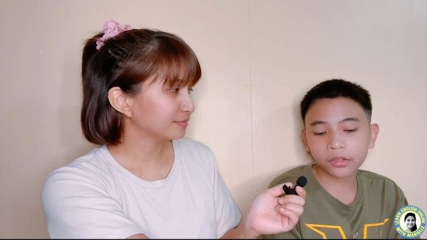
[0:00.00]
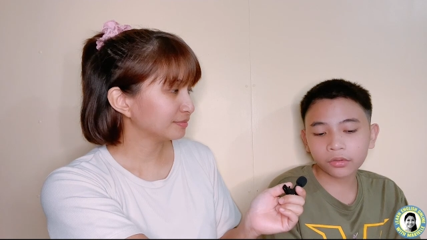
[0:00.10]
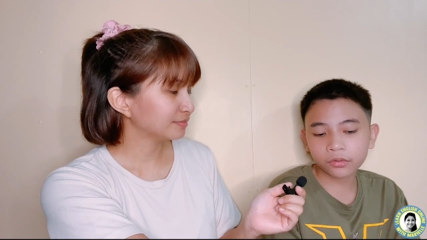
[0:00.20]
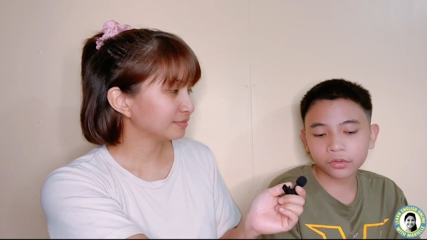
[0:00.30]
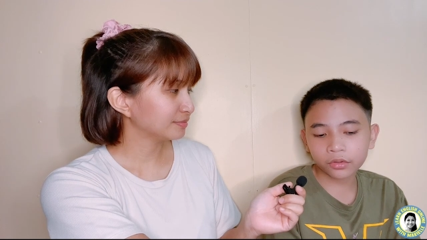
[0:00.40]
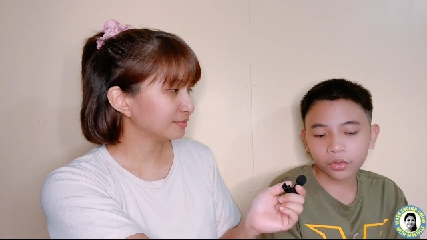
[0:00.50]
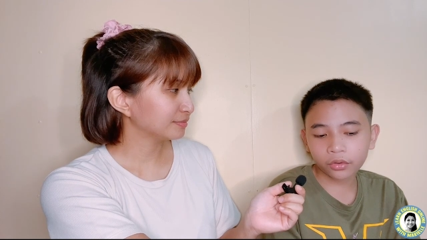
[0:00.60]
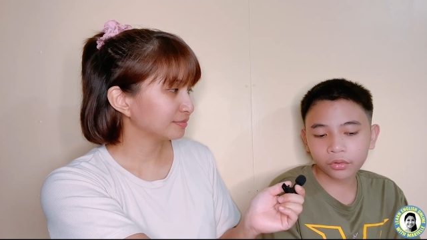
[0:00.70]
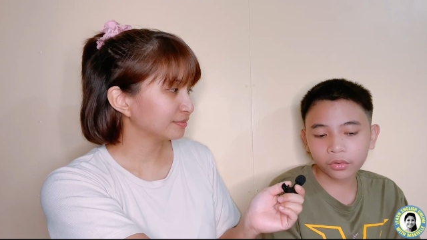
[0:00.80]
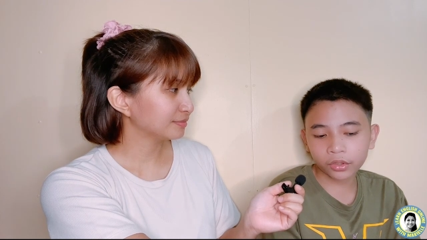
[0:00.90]
Speaker 1: don't
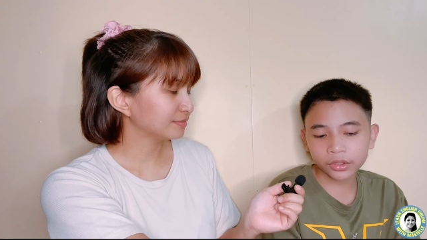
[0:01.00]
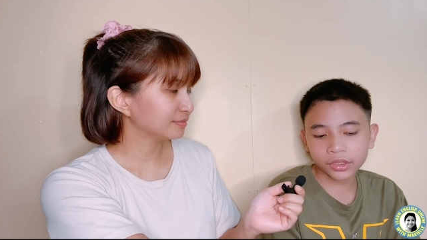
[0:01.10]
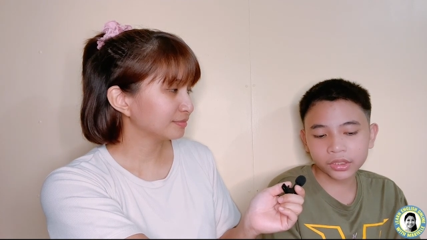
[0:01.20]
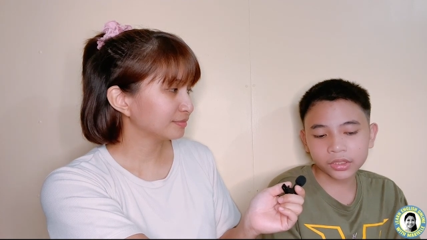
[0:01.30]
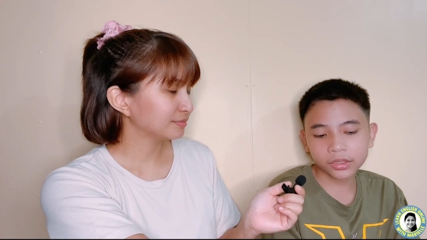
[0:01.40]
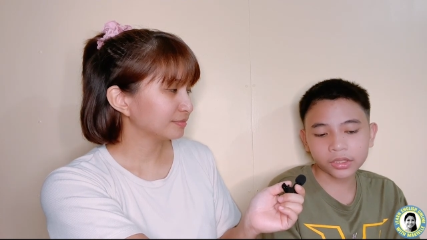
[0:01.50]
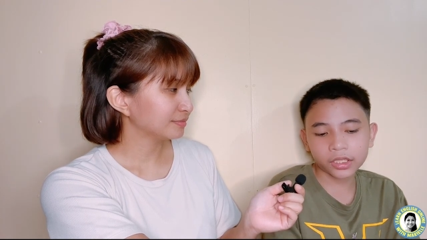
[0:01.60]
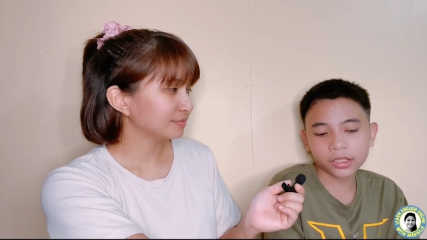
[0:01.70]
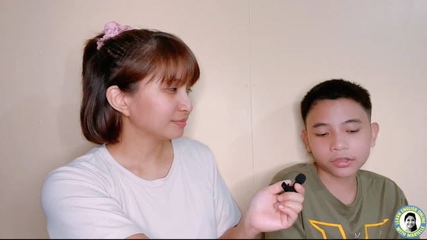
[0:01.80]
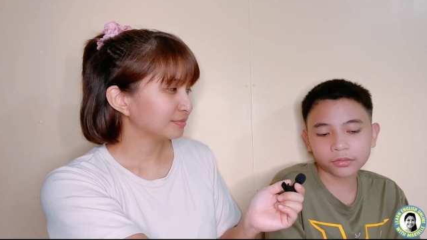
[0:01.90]
know or just
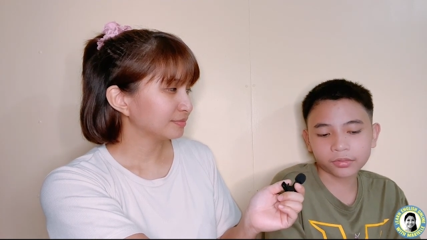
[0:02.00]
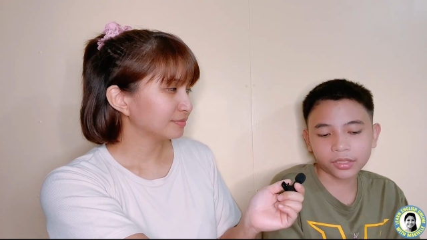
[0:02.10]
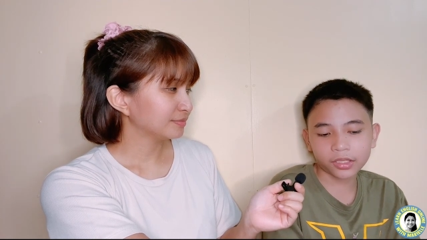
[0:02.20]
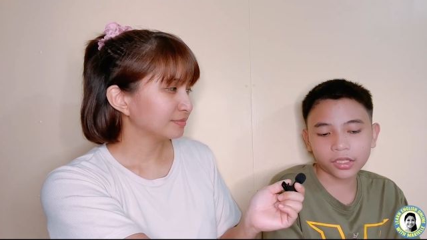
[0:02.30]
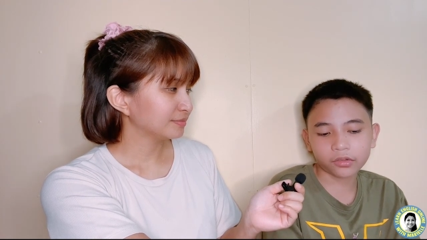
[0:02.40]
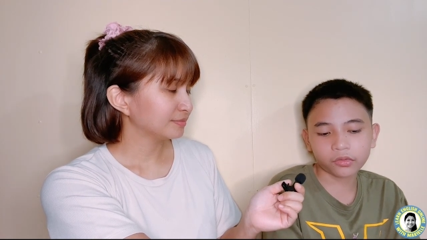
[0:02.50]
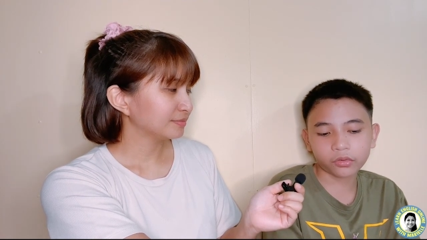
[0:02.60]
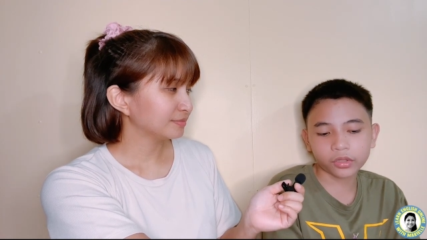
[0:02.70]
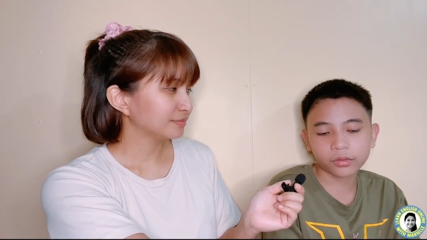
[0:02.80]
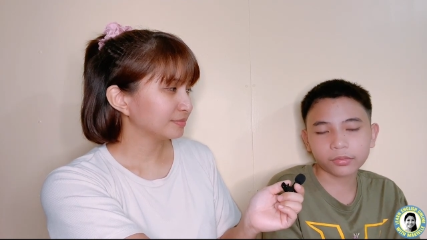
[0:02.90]
gets really
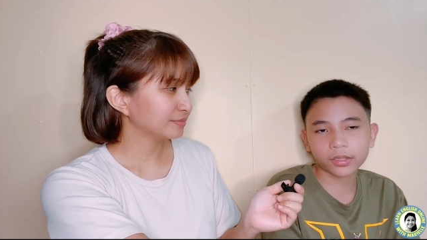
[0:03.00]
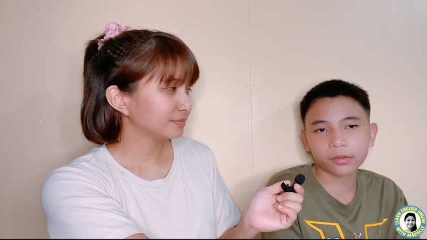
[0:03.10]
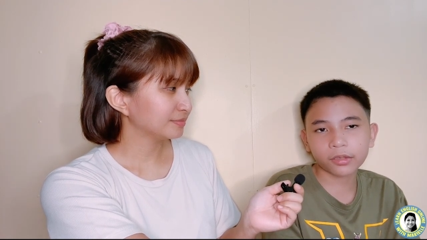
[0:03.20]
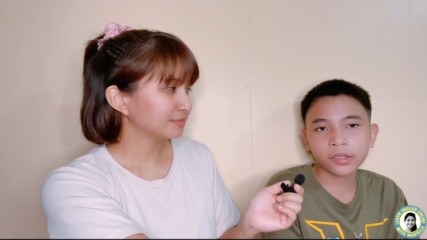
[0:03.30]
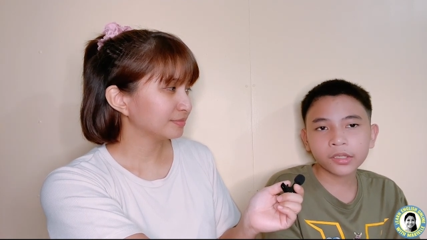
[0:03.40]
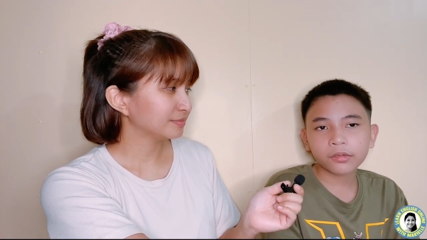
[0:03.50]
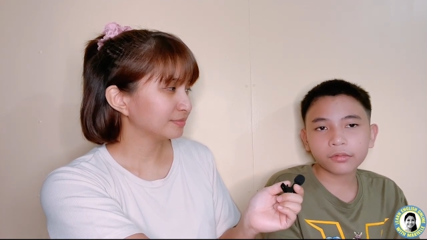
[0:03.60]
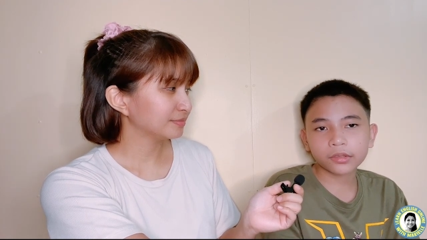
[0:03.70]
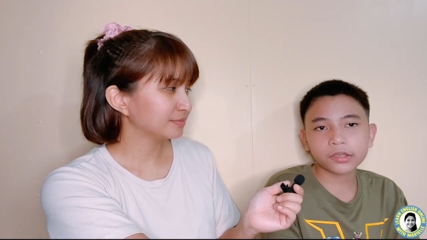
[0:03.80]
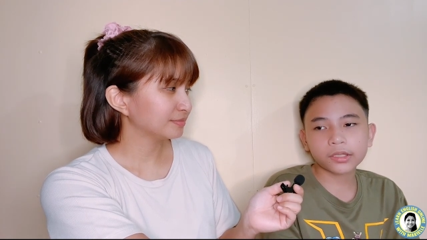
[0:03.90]
annoyed with the
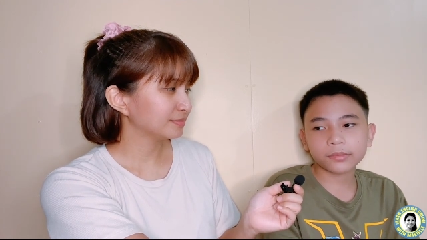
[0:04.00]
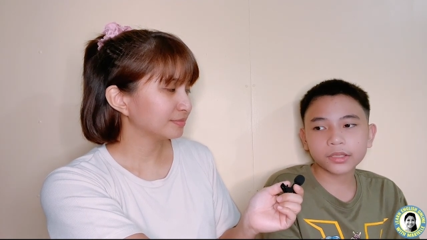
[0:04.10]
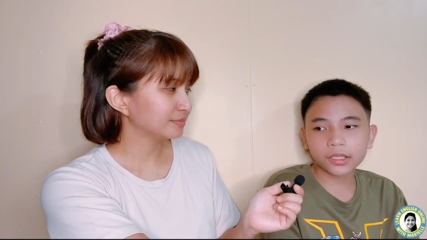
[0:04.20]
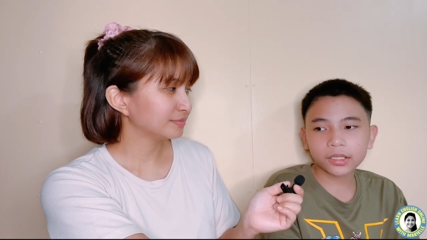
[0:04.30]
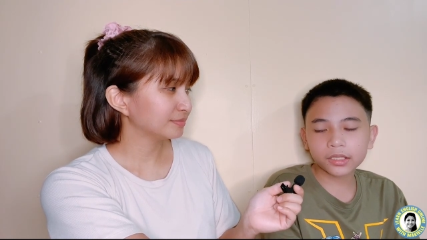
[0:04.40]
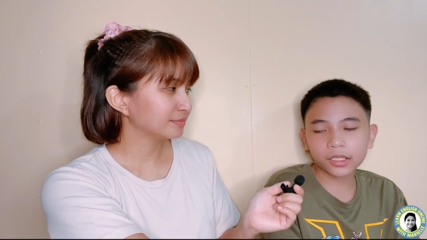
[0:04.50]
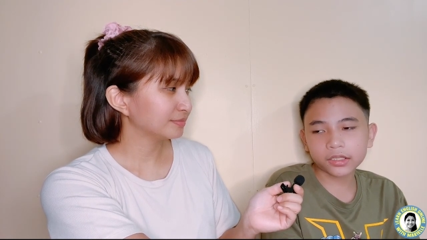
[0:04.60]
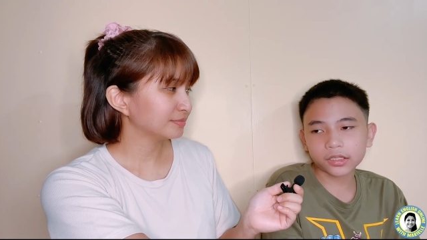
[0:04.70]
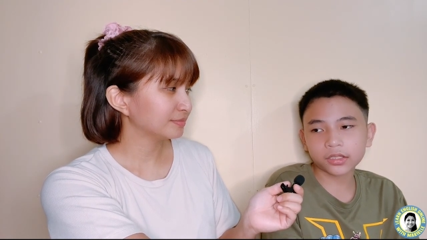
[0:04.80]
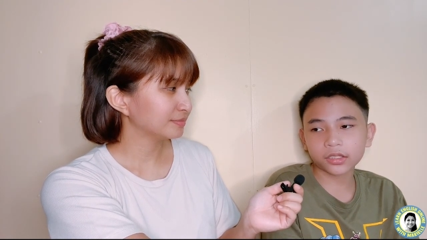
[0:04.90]
words I'm saying, I
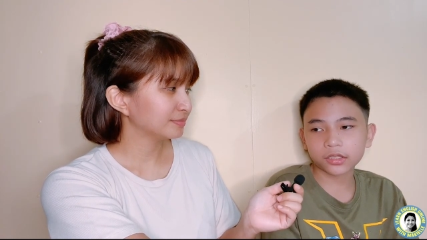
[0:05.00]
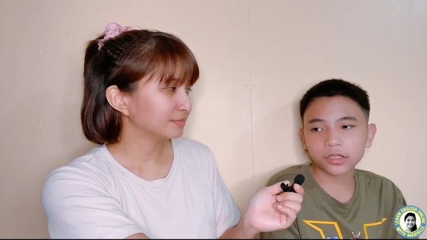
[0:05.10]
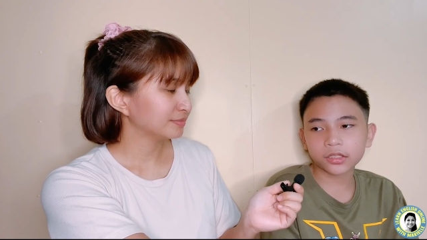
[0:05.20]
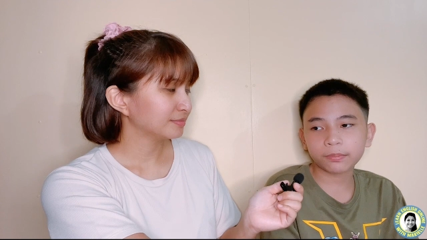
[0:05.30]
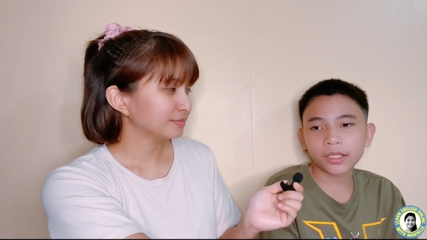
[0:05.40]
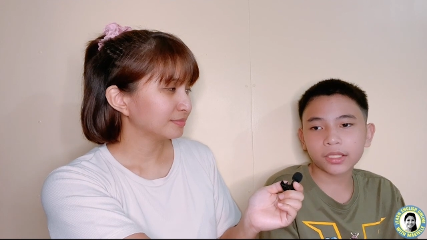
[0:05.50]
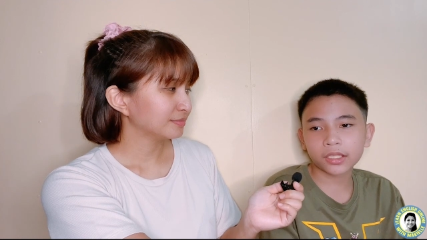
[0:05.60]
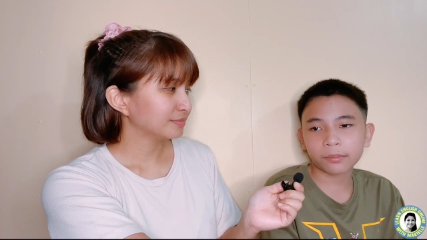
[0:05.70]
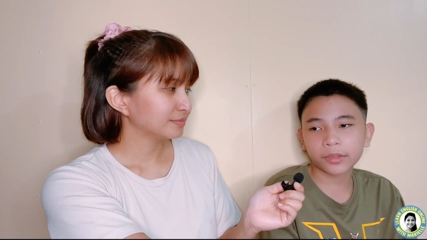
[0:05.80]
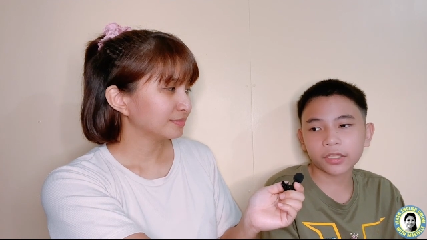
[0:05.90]
just start
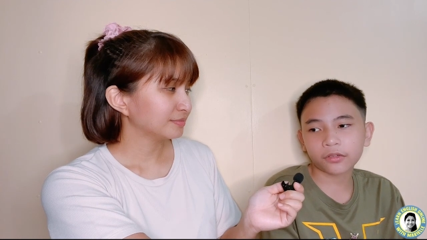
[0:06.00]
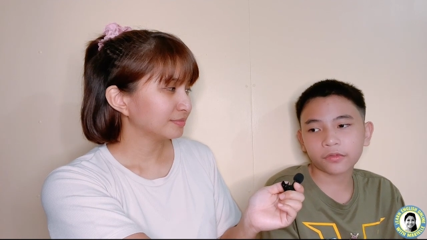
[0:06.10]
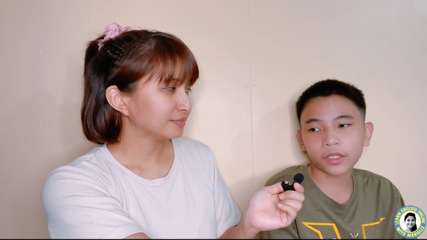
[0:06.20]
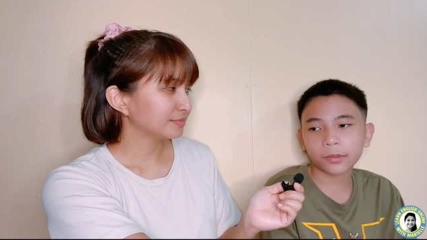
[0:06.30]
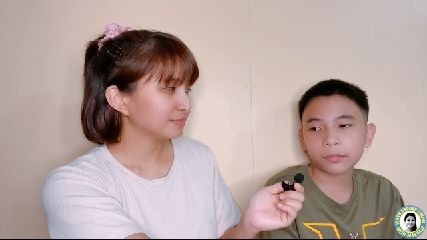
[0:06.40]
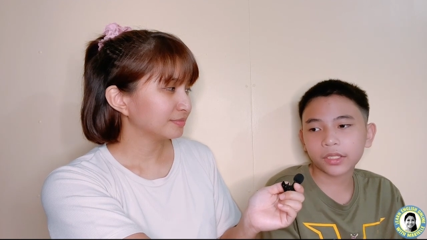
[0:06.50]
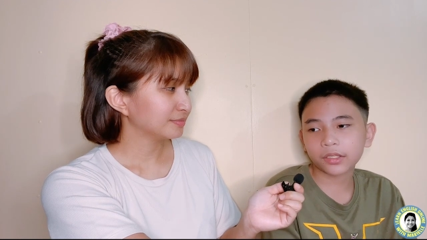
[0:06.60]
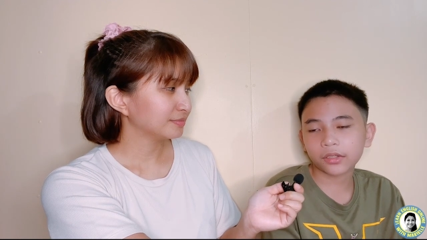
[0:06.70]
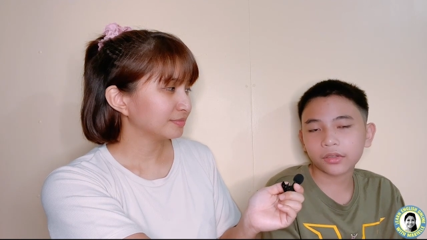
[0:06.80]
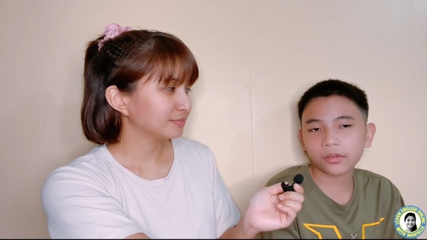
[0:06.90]
speaking a bit of
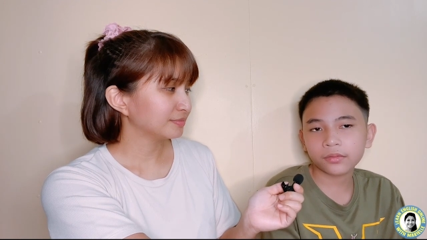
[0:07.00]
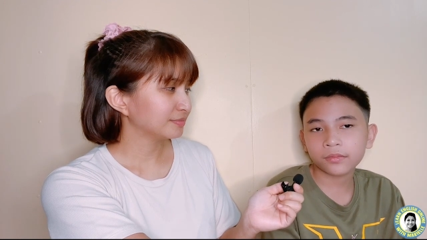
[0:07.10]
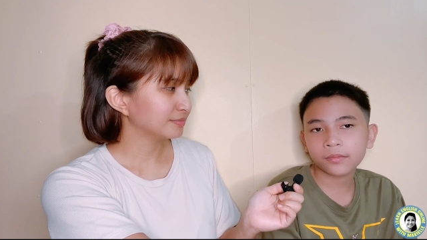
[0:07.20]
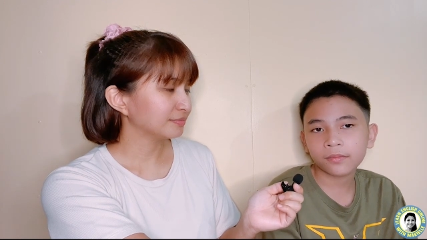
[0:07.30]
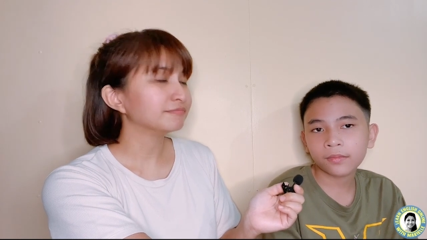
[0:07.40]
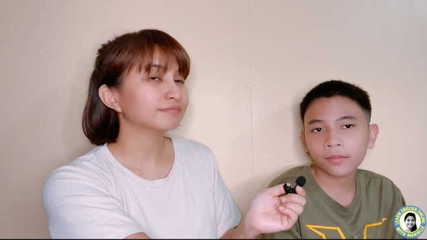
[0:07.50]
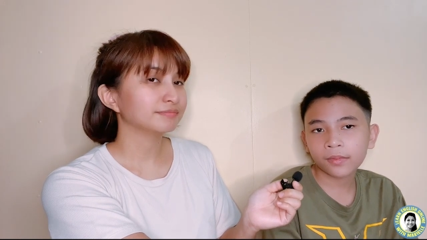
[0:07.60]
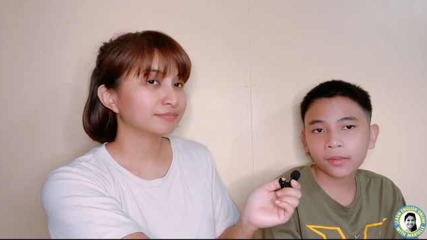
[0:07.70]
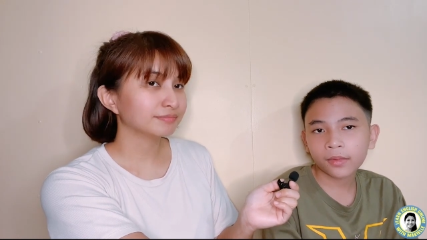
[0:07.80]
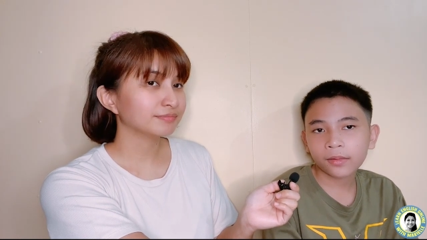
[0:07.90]
Filipino.
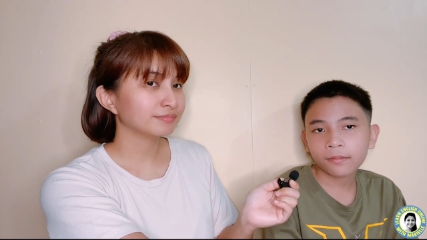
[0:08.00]
Mhm.